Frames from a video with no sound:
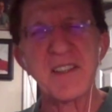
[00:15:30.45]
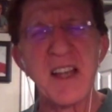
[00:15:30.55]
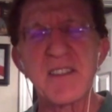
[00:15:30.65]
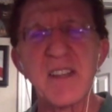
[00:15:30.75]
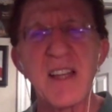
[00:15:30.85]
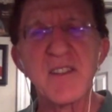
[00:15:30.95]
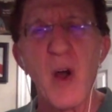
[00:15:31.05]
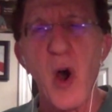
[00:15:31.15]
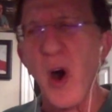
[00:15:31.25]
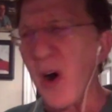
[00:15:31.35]
It's
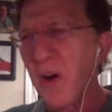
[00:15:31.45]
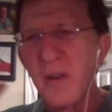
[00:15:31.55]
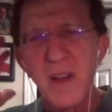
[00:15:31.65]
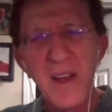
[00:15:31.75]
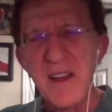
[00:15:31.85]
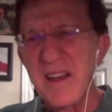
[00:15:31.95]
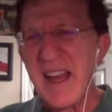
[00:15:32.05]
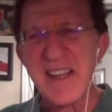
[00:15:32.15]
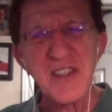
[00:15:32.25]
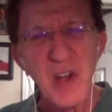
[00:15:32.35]
all
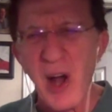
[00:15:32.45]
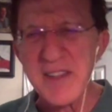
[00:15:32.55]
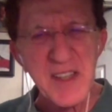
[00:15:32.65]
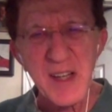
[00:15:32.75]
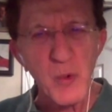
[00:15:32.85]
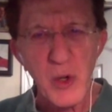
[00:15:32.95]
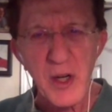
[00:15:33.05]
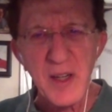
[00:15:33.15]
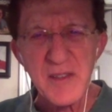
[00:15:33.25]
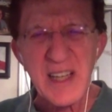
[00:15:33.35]
exhausting
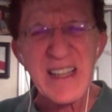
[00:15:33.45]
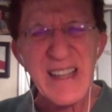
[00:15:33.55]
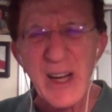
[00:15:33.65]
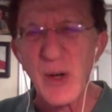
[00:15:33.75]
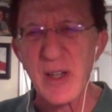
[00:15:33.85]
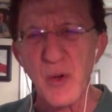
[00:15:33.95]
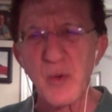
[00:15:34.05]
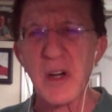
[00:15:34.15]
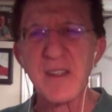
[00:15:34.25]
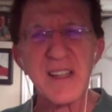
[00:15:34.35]
work, the clerical
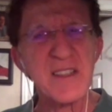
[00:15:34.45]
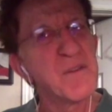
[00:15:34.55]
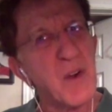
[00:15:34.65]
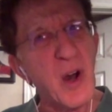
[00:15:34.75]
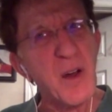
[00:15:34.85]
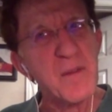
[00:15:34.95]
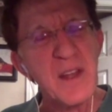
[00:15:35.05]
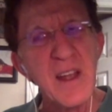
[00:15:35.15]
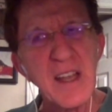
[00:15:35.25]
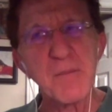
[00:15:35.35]
work that's involved
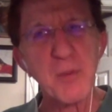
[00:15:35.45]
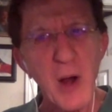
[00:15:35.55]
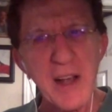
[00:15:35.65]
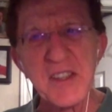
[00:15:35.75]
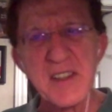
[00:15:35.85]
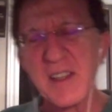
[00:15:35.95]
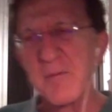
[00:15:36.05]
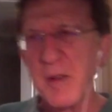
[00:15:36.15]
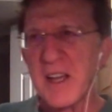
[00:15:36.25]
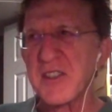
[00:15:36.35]
in
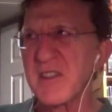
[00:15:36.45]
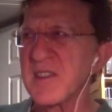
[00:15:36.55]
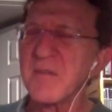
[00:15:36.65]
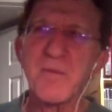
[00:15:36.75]
processing patients,